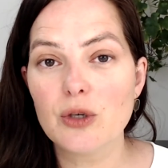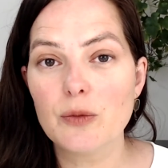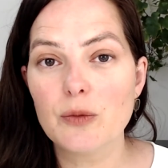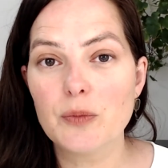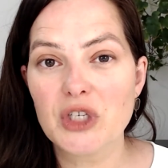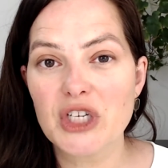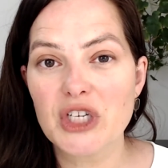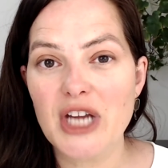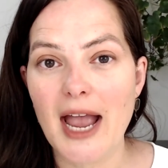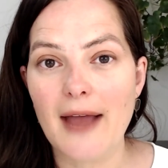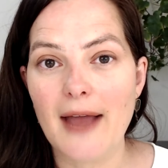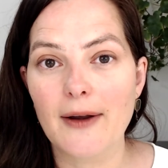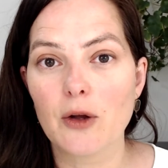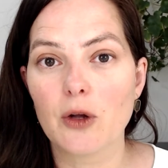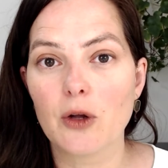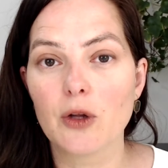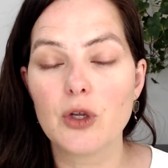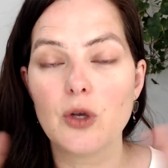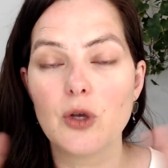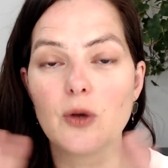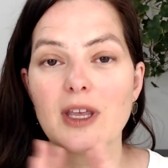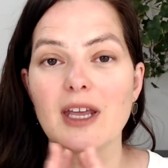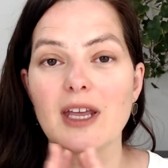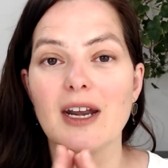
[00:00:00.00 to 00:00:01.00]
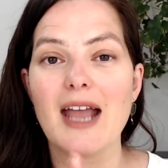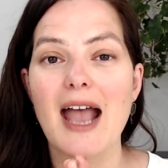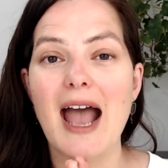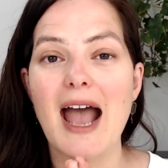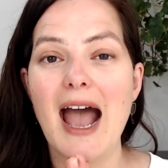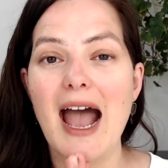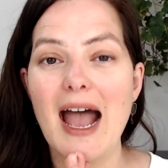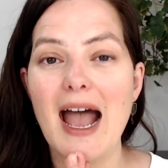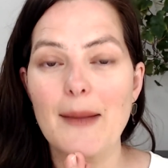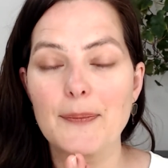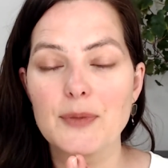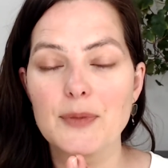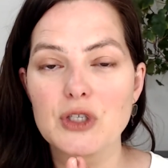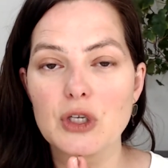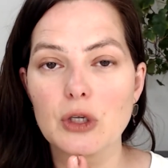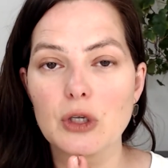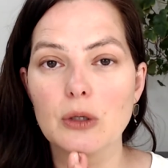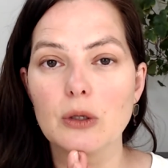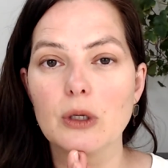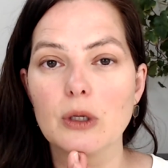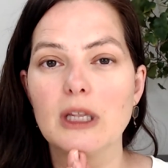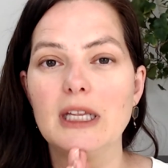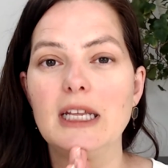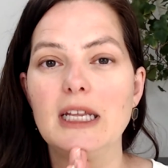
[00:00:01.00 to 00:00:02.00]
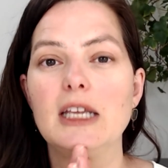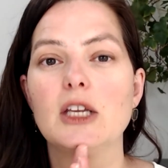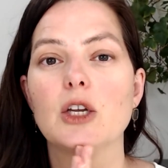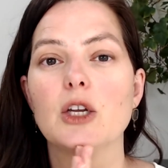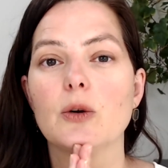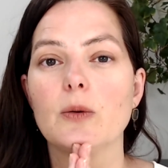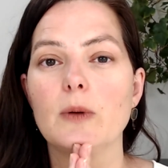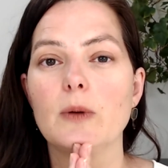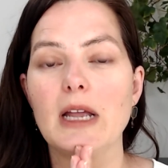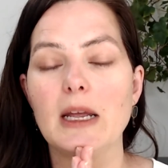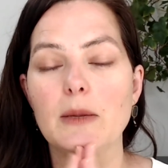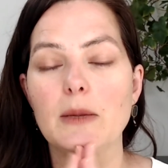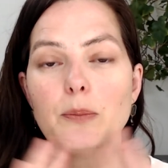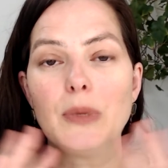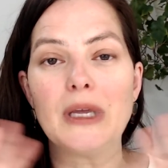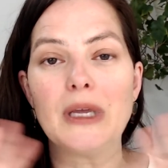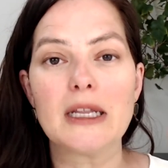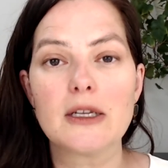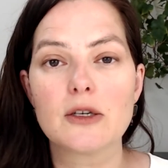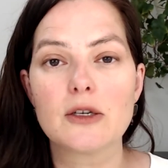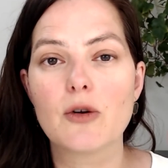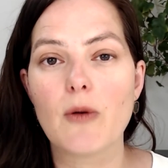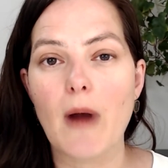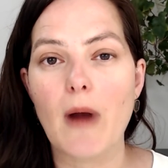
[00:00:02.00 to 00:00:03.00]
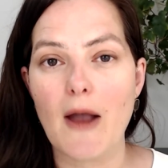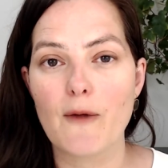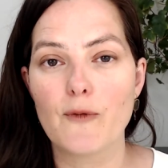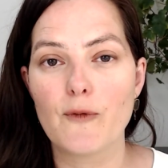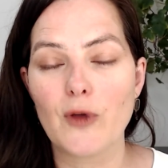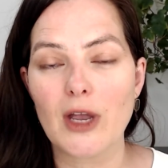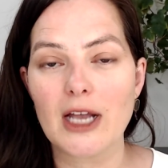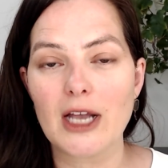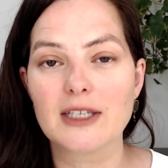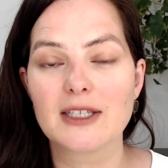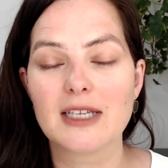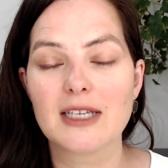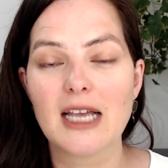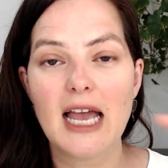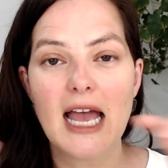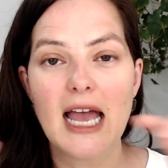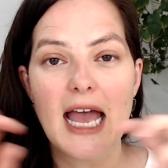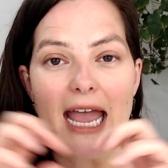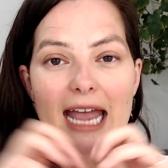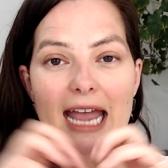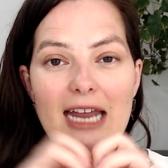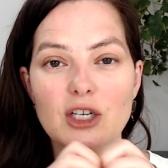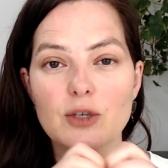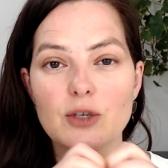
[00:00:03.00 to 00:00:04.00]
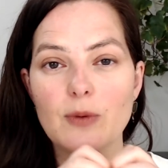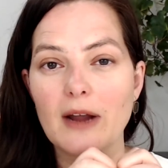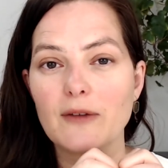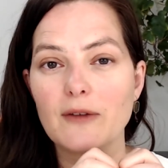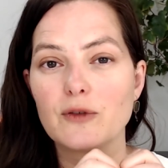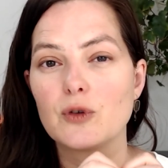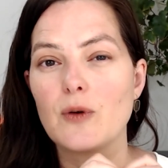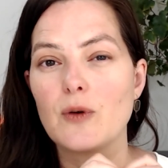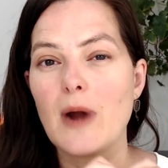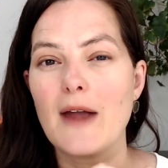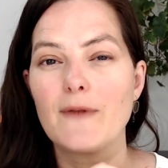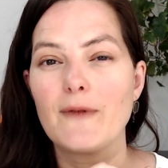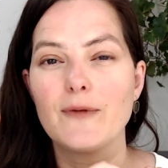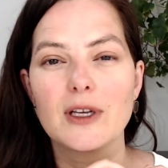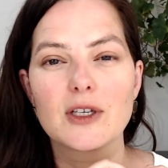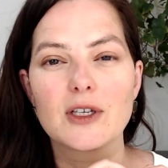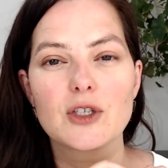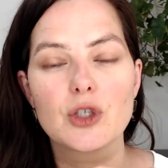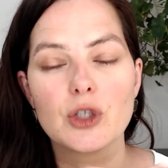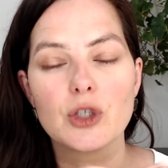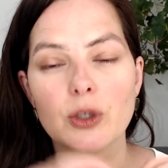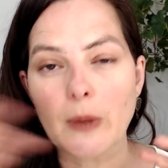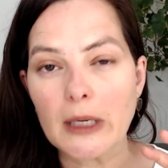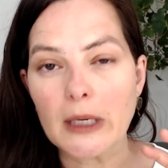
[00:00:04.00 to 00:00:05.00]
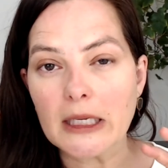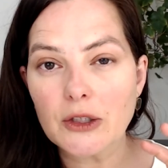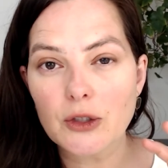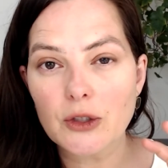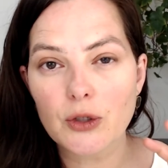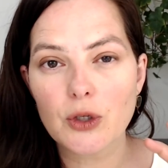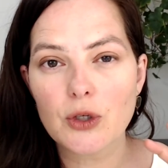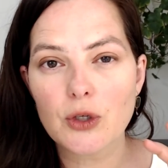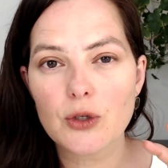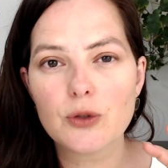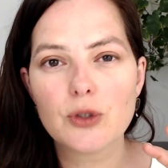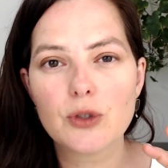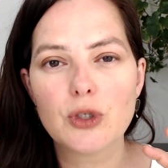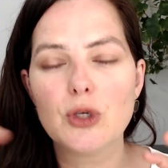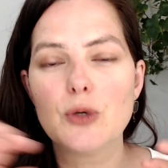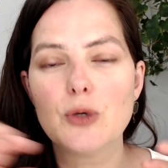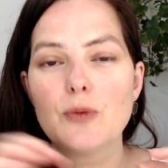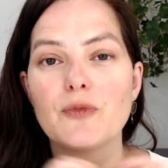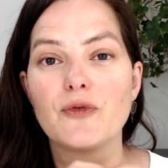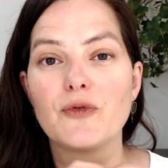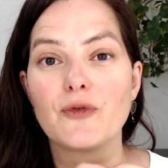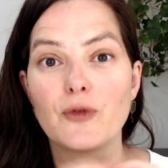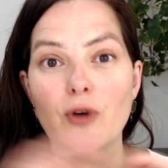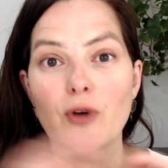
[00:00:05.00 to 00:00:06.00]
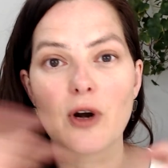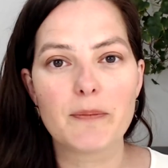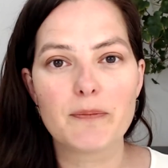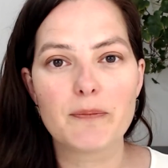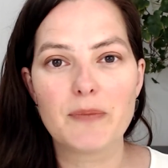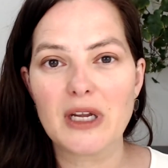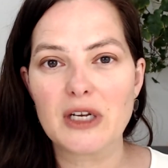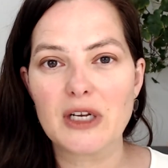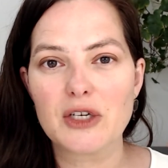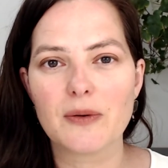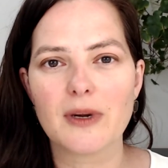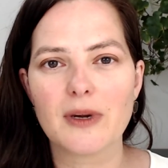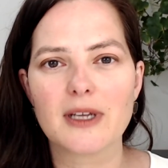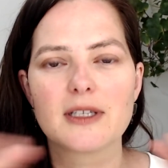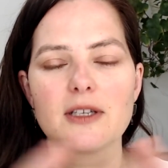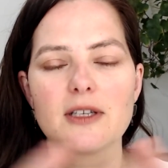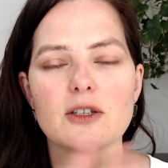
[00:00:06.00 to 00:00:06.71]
channel, you can absolutely create pinned graphics and drive traffic straight to YouTube from Pinterest.